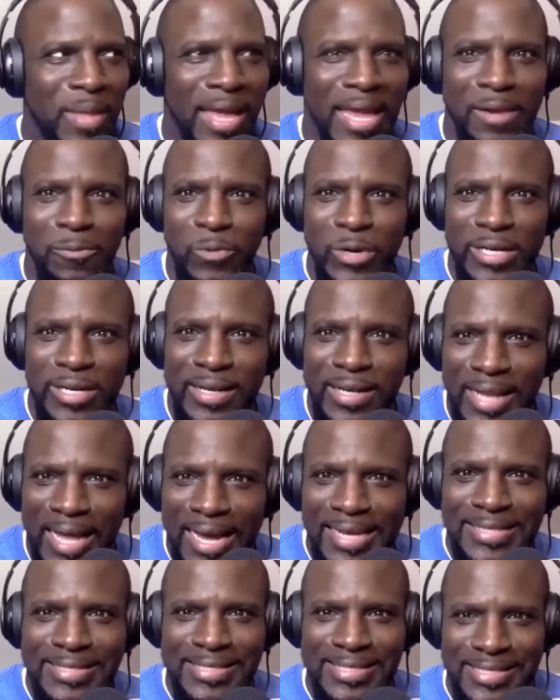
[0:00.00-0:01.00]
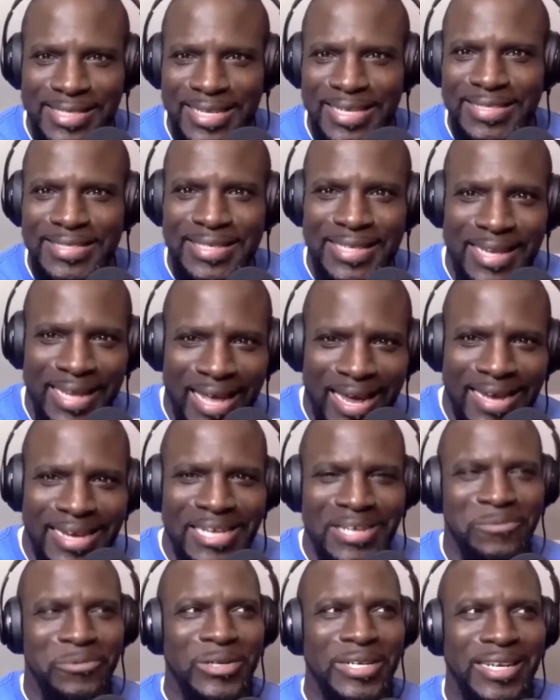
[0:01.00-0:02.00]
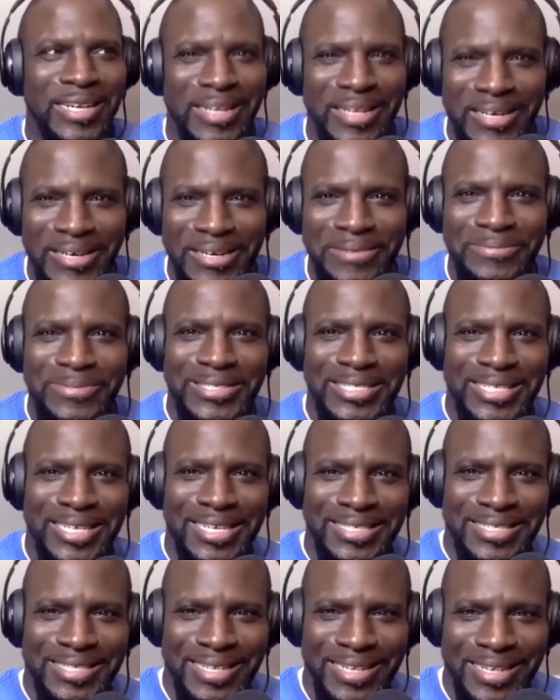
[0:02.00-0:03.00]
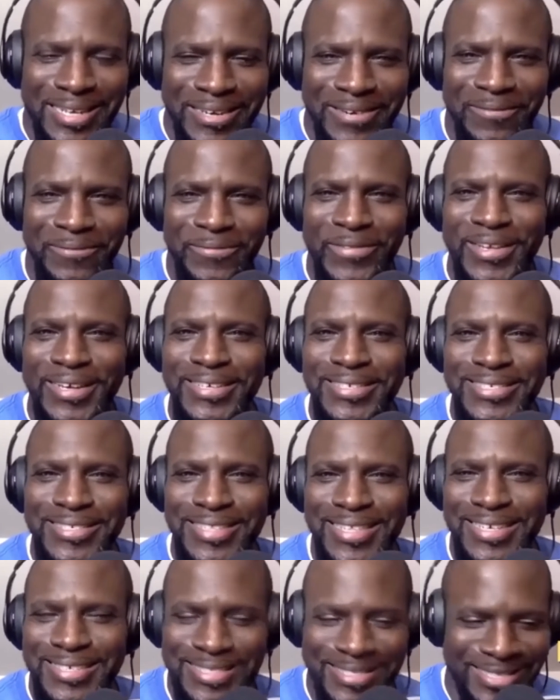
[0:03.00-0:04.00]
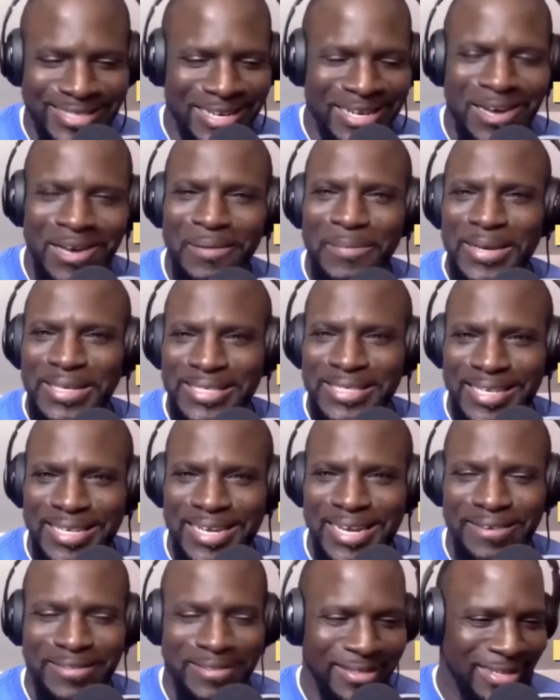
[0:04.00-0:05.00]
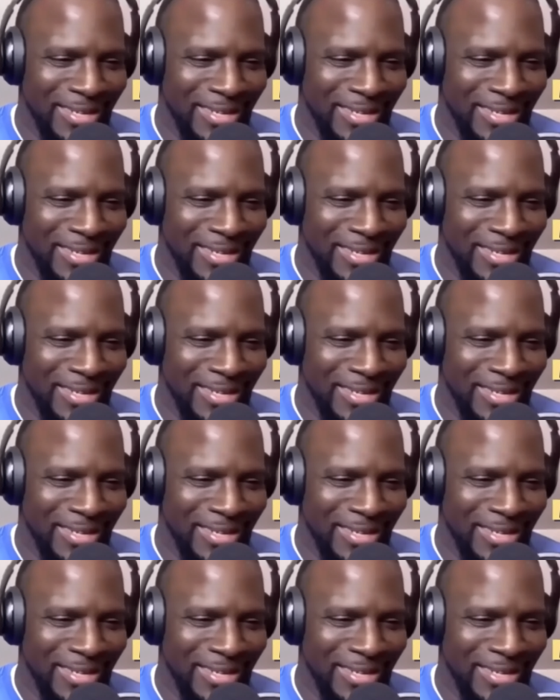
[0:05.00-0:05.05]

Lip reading: And when light sees light and when love sees love, there's this coming together.